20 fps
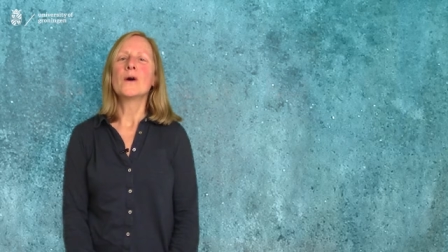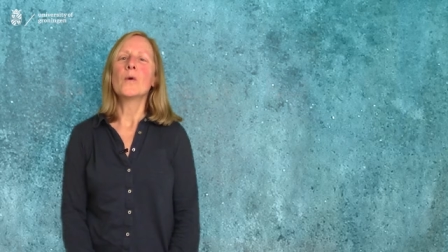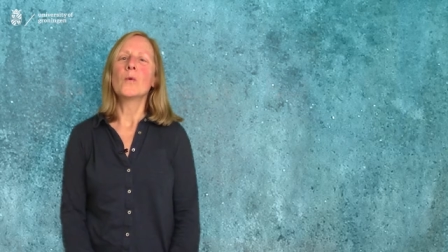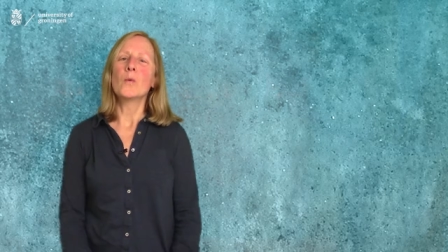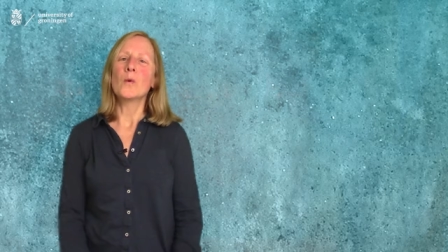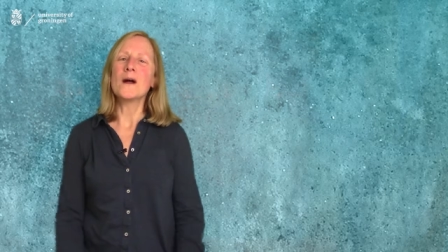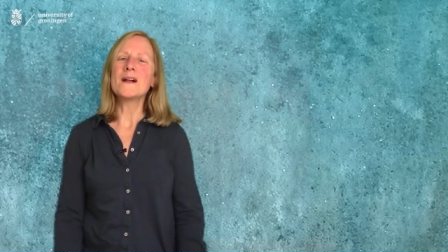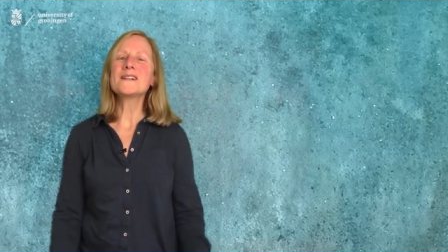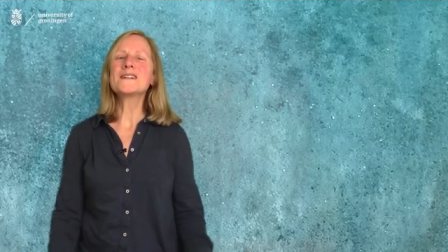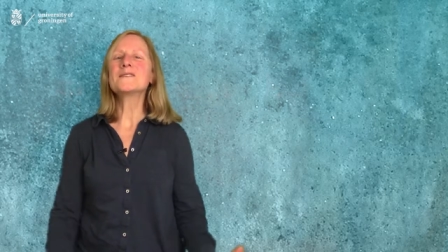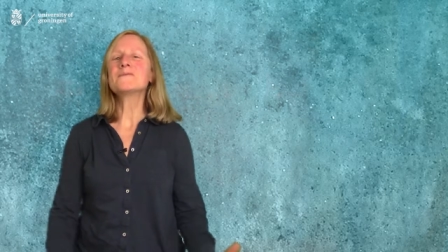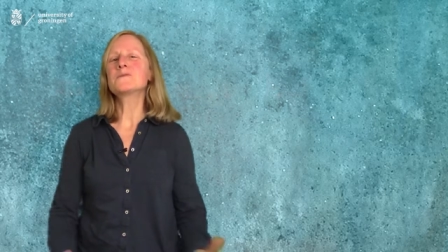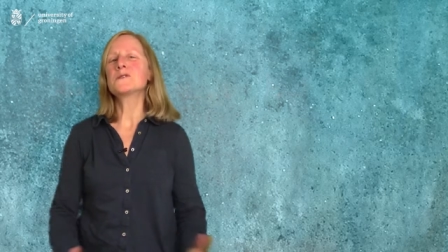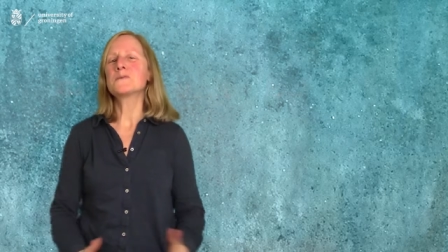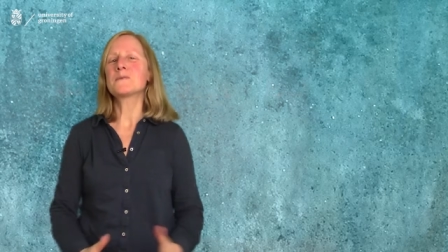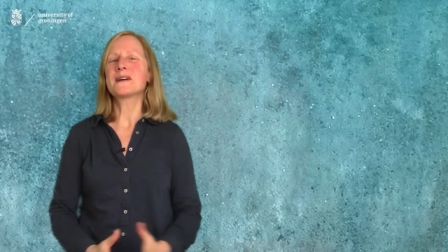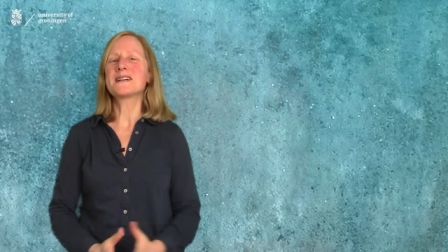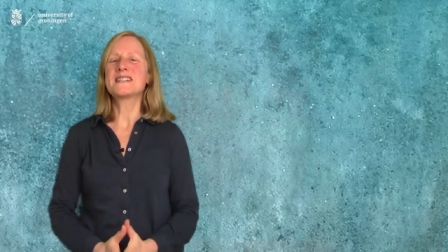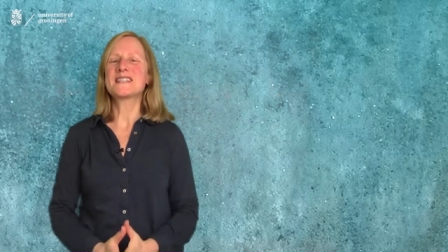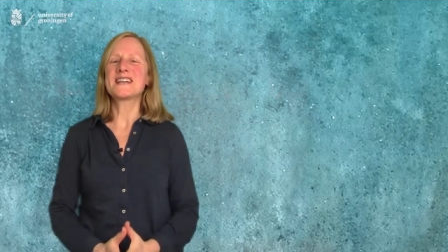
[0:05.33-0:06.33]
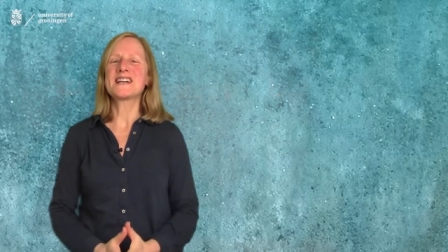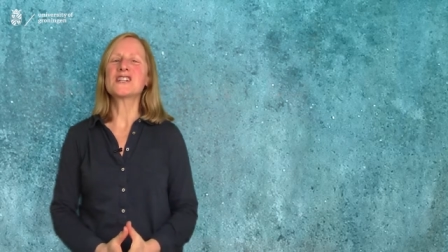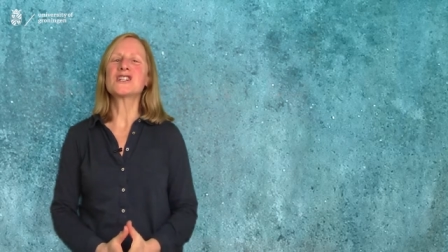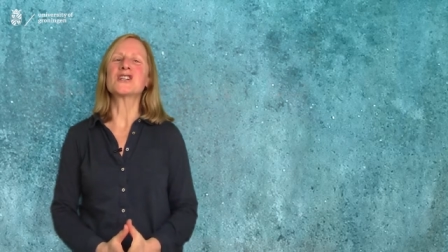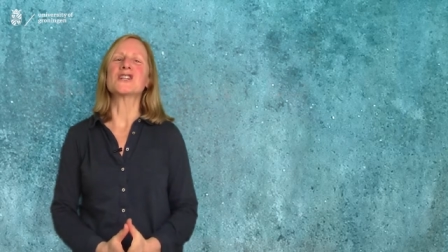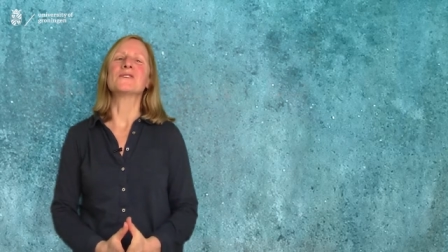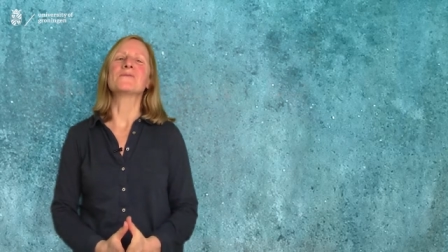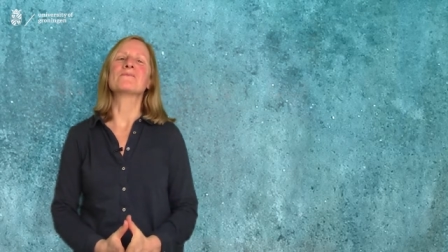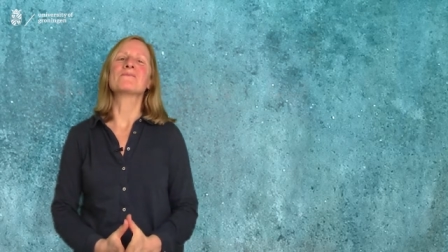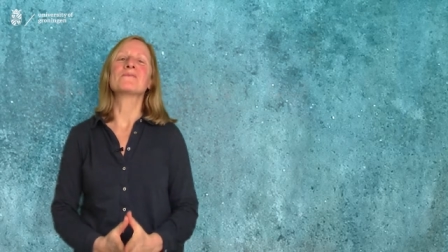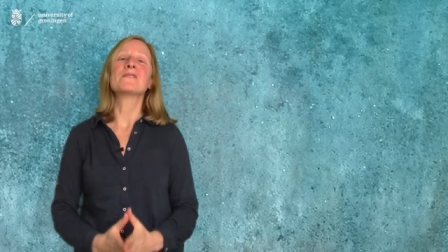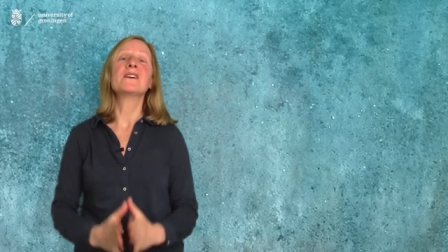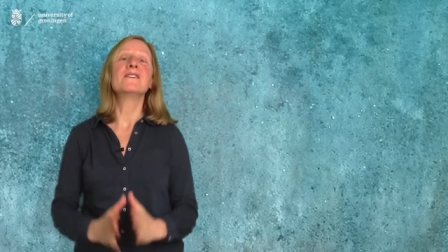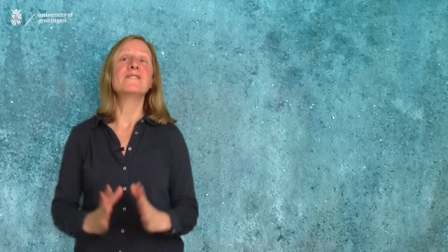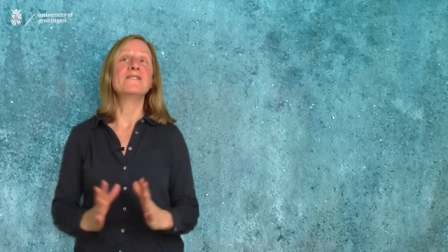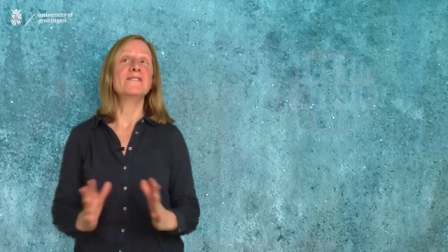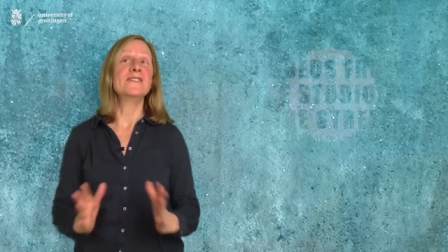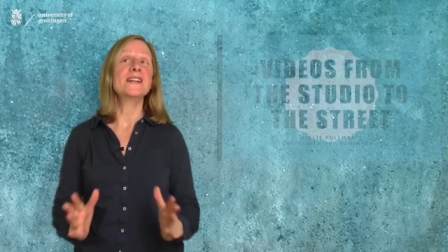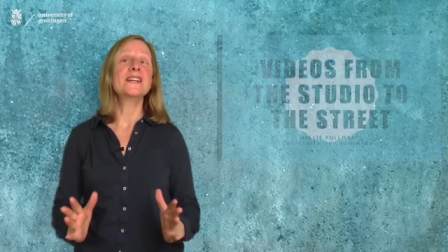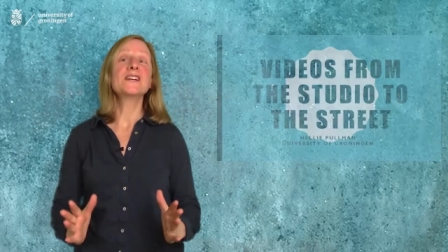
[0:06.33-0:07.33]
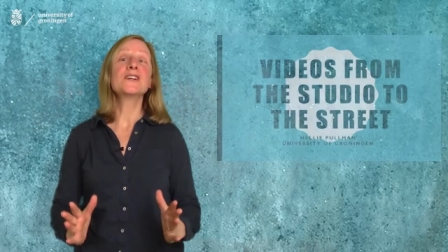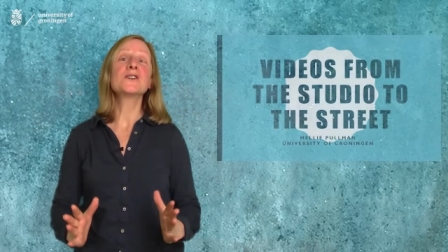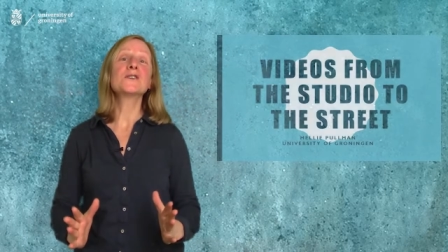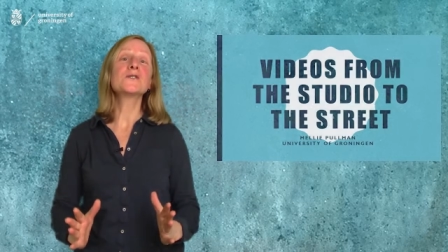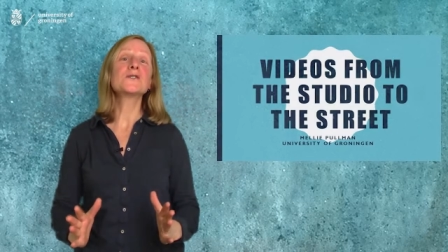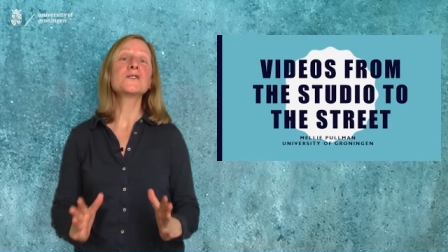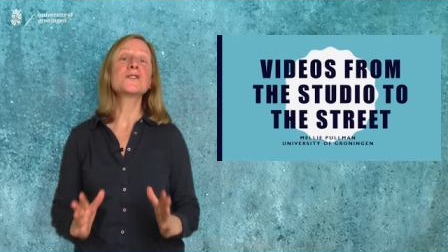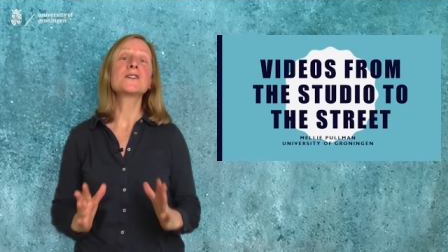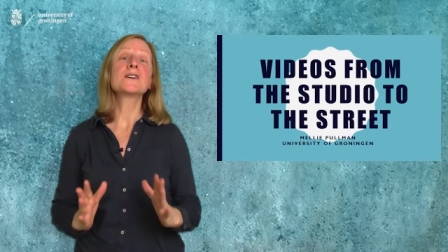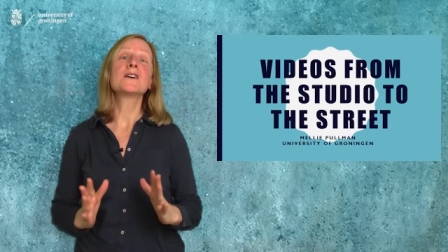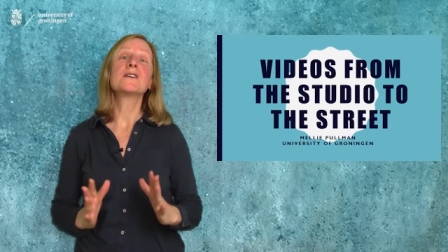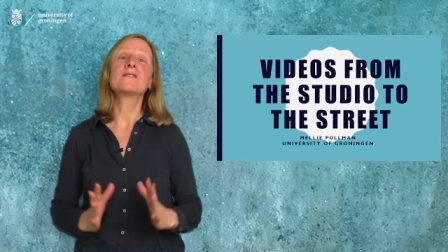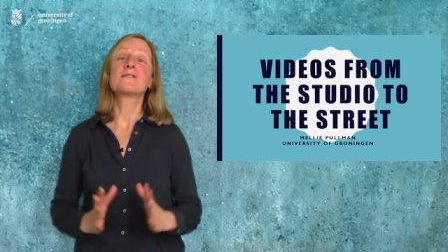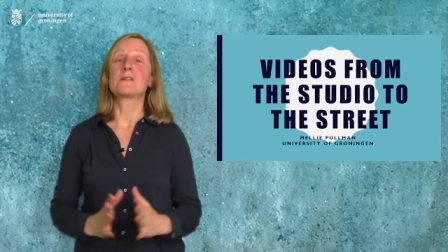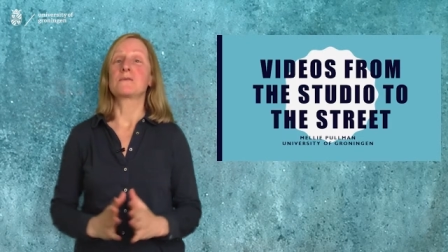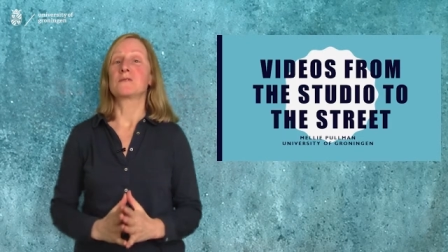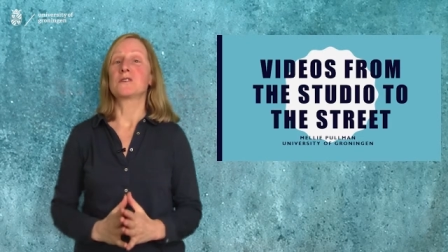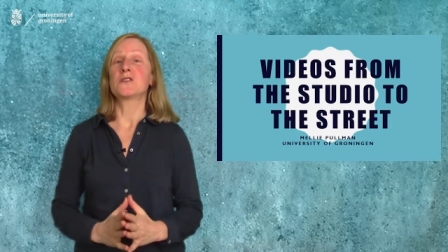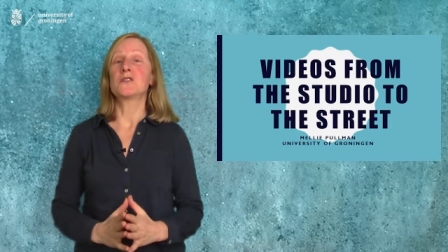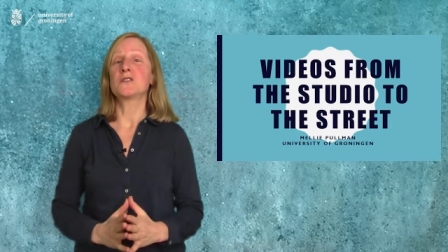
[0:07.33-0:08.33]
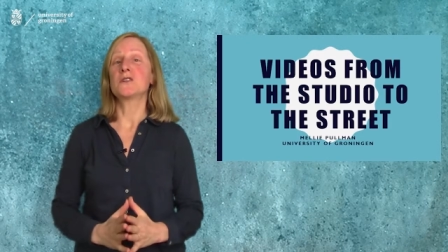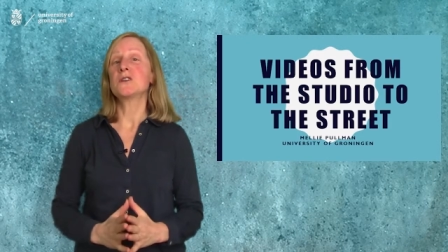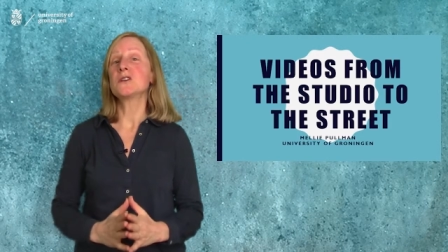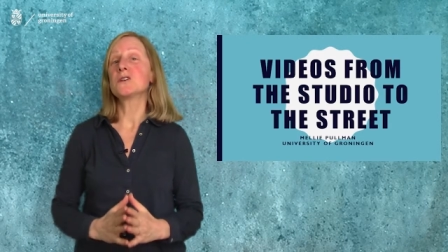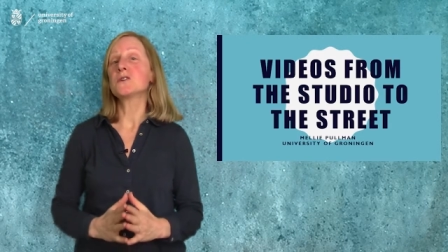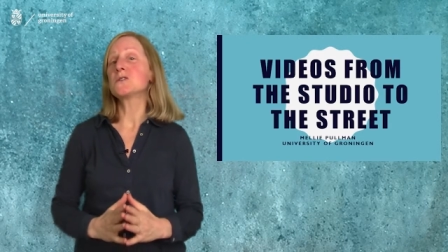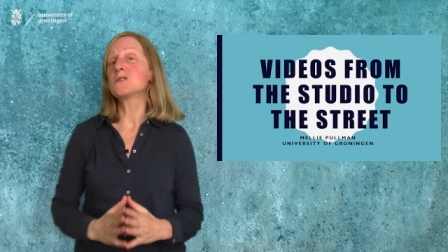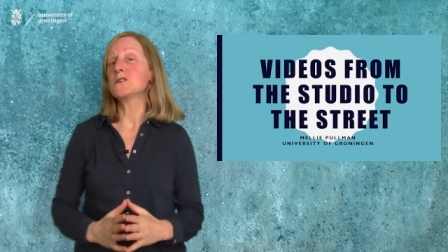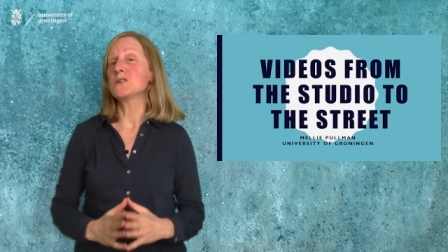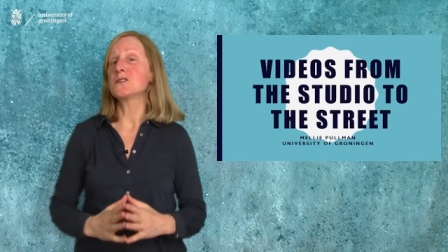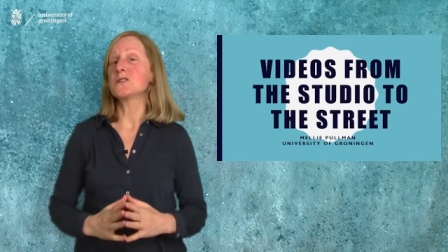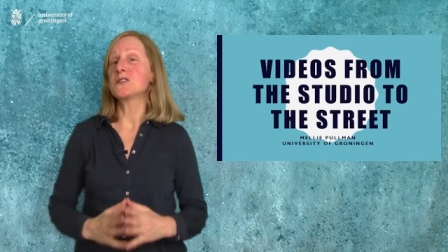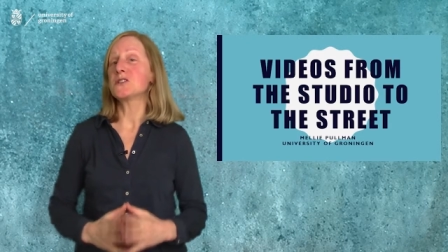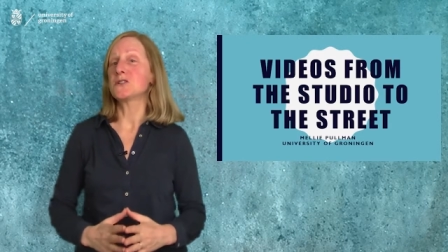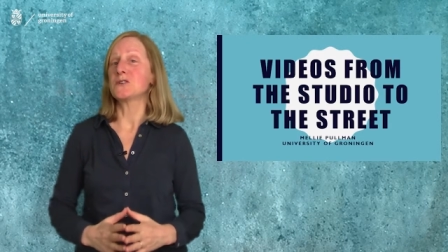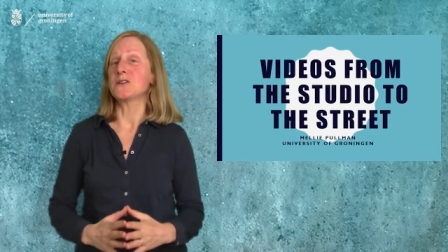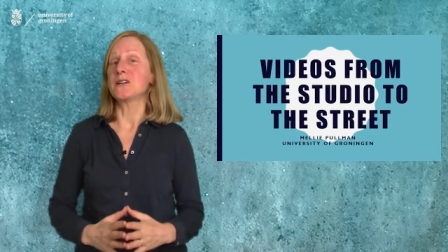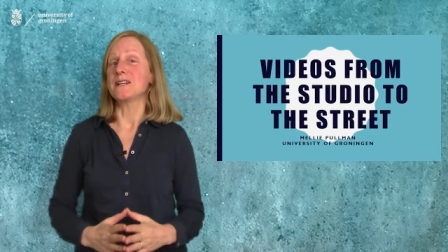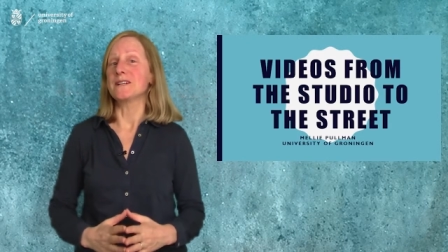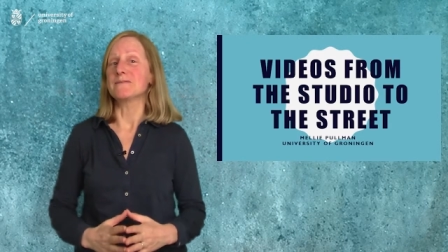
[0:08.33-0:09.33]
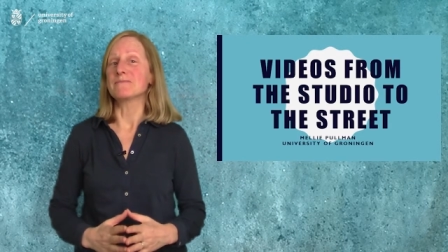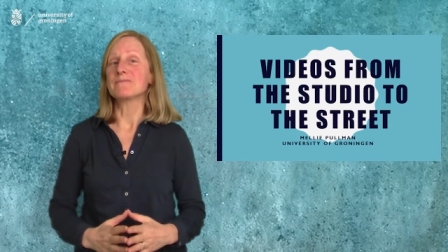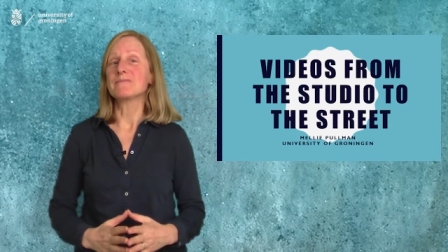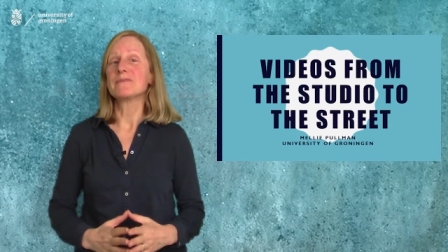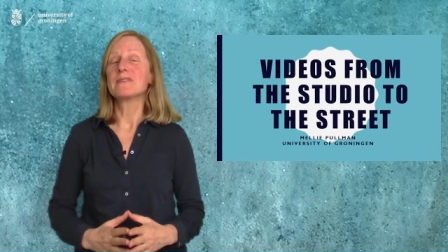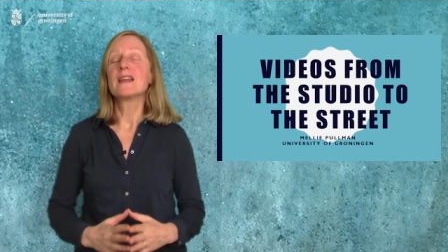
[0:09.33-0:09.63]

Welcome to my session, Videos from the Studio to the Street.